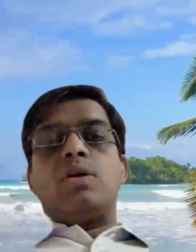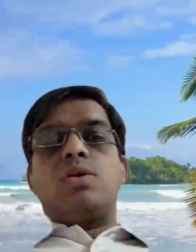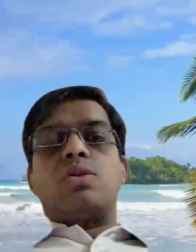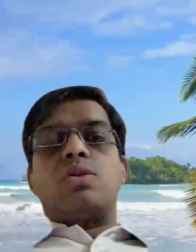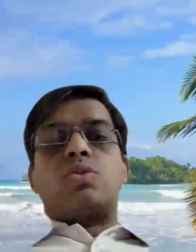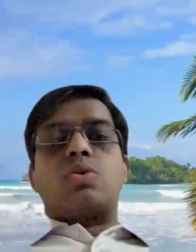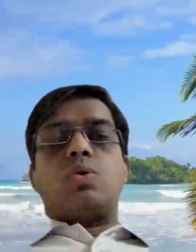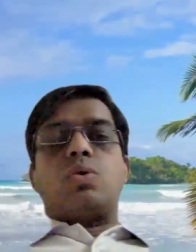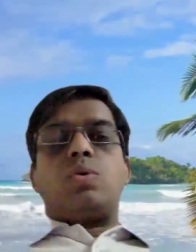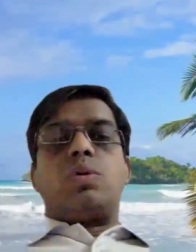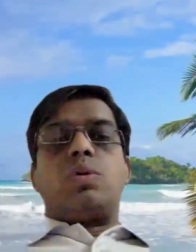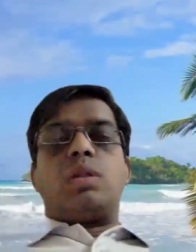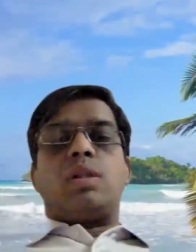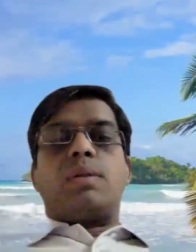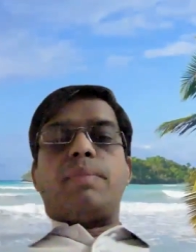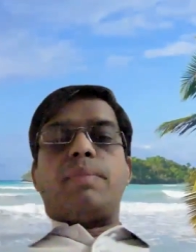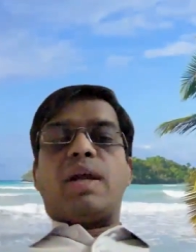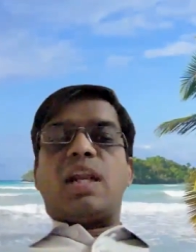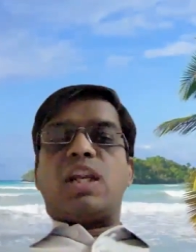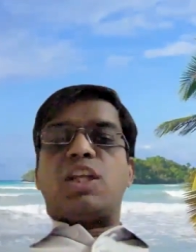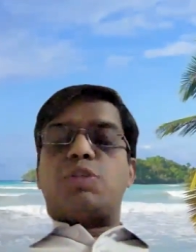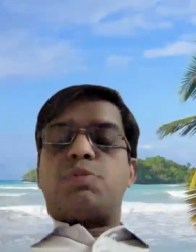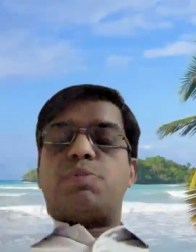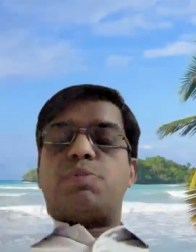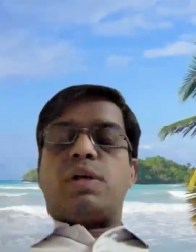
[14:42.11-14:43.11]
So the
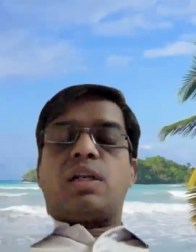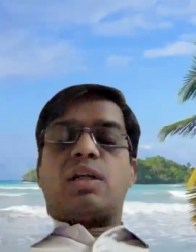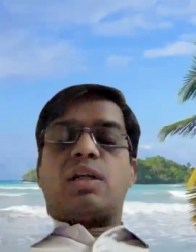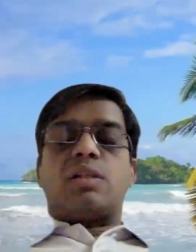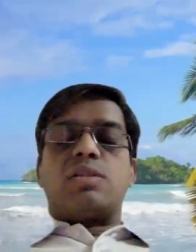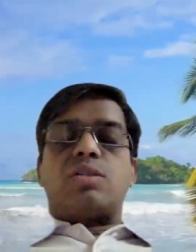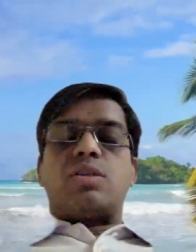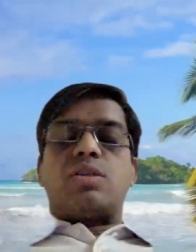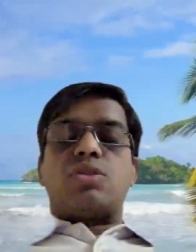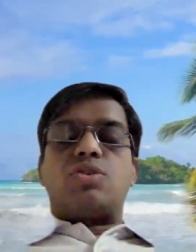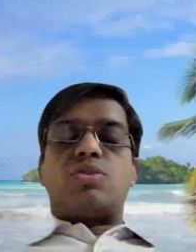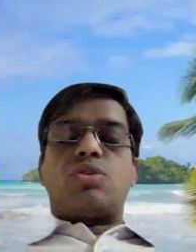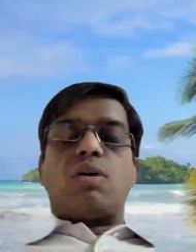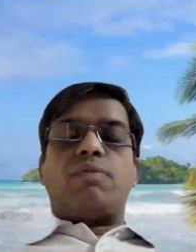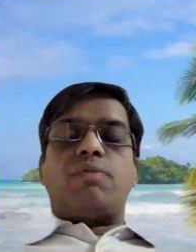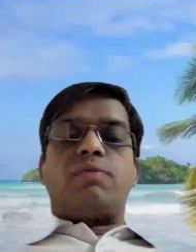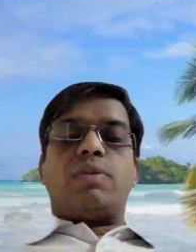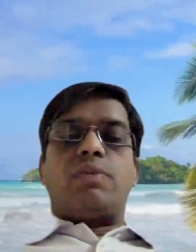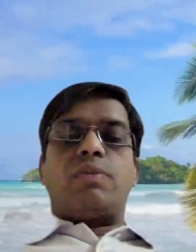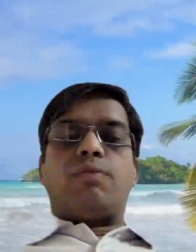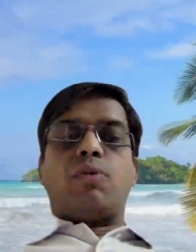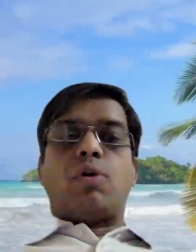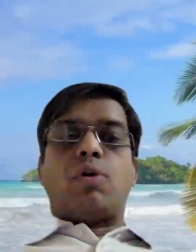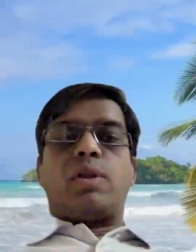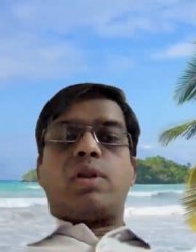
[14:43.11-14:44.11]
management consists of
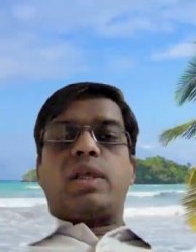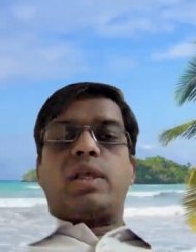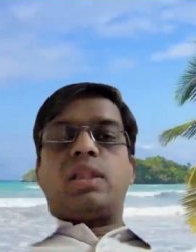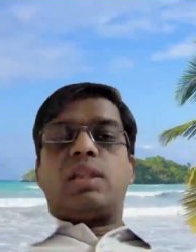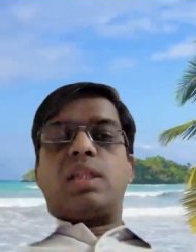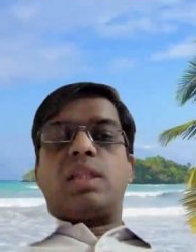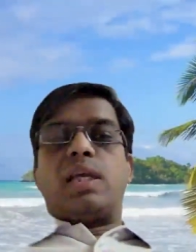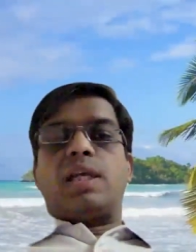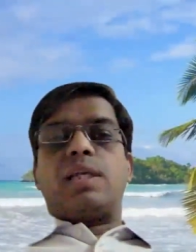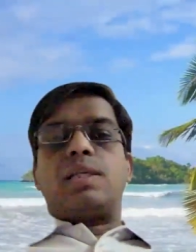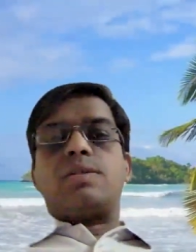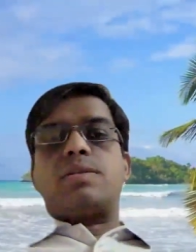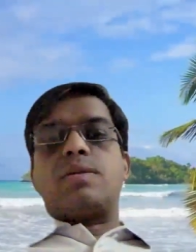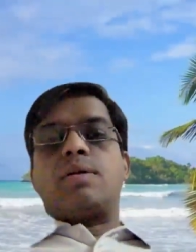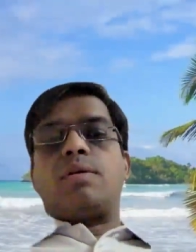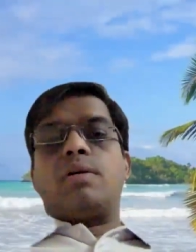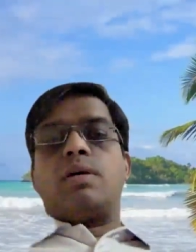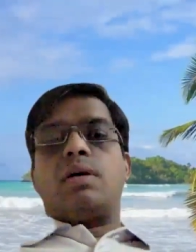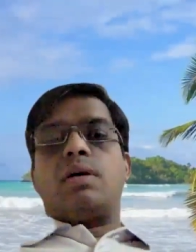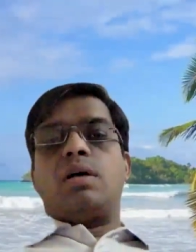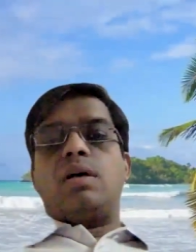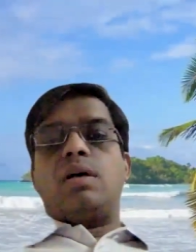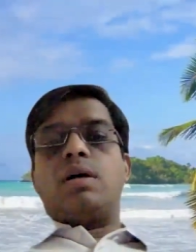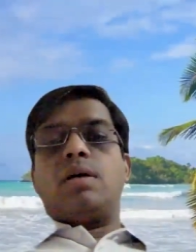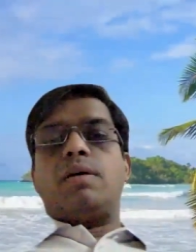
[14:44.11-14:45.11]
the following things:
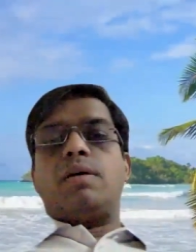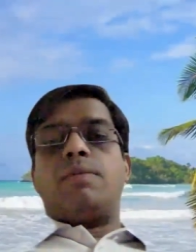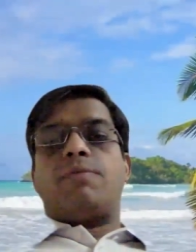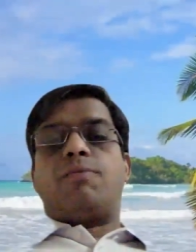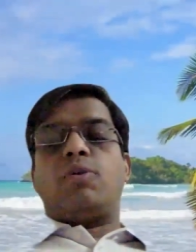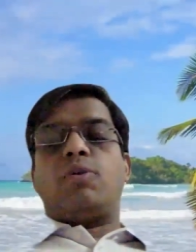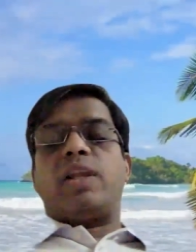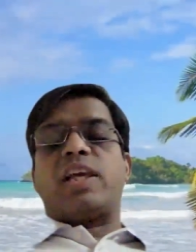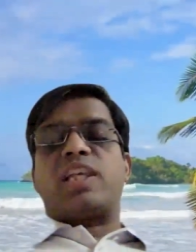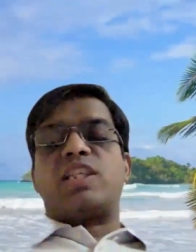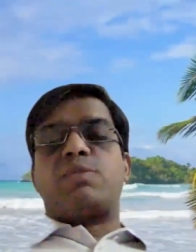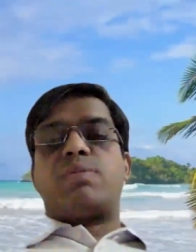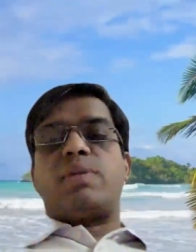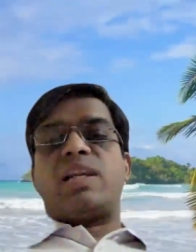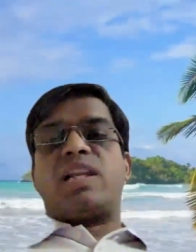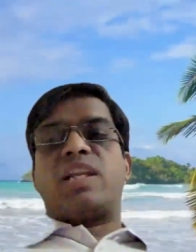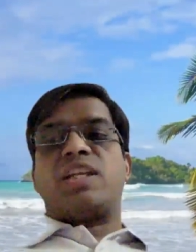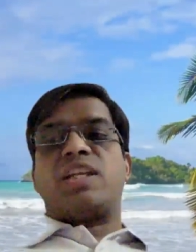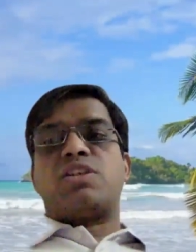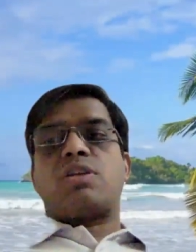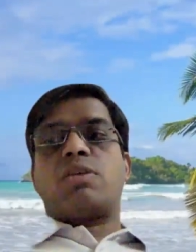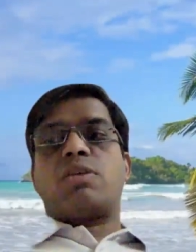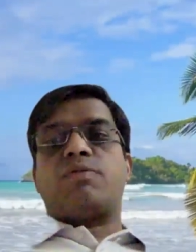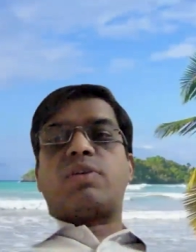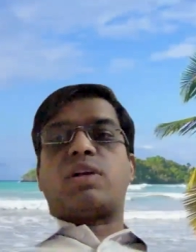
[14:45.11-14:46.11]
full
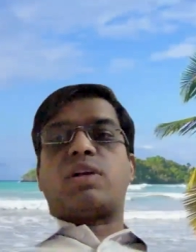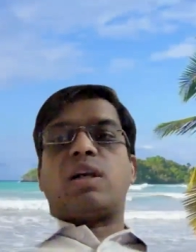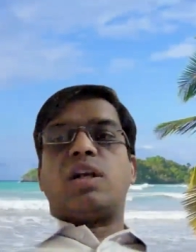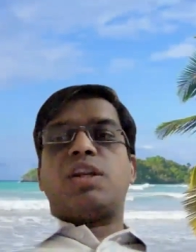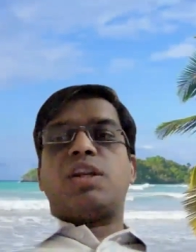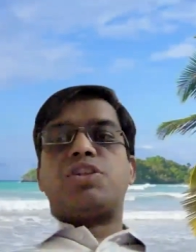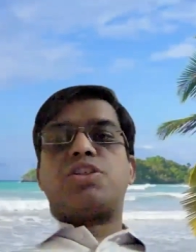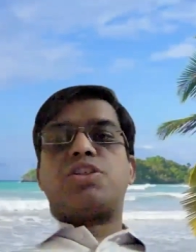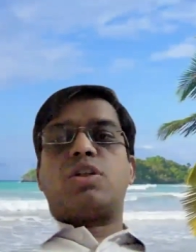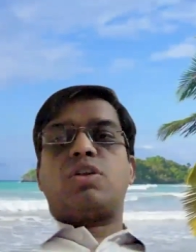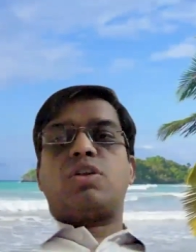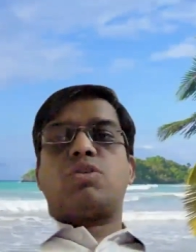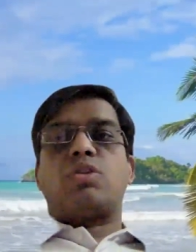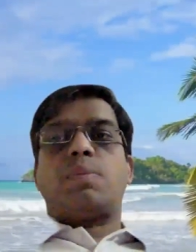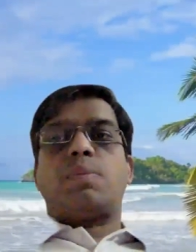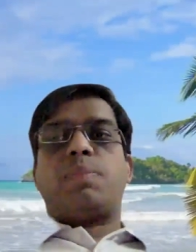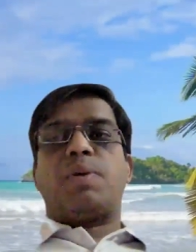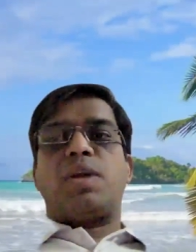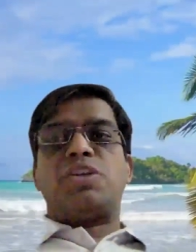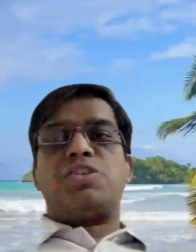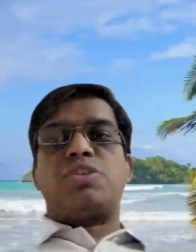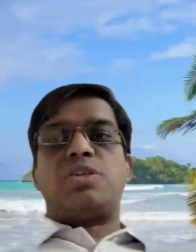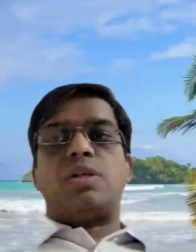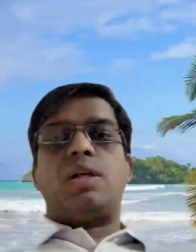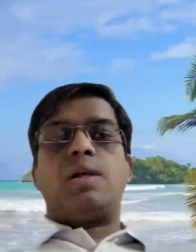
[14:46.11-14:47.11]
explanation of the condition to the
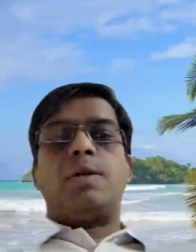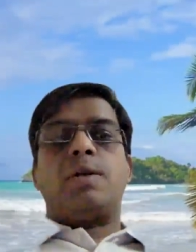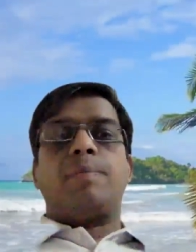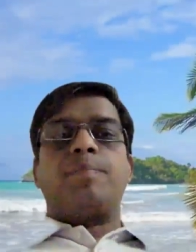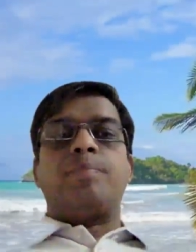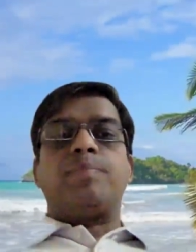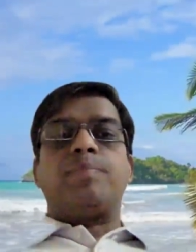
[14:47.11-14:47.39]
patient,